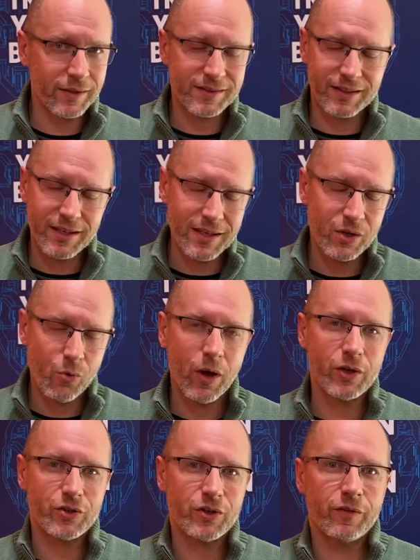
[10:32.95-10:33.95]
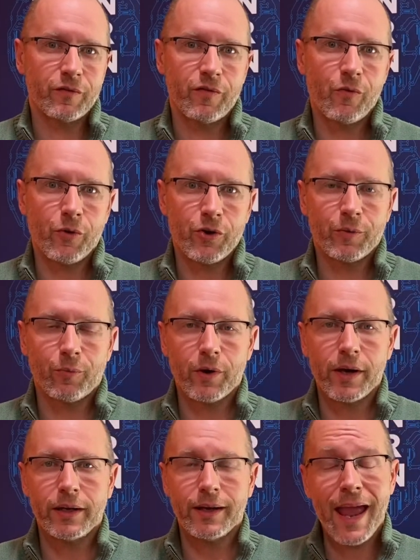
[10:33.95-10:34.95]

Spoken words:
It's a key question for your brain.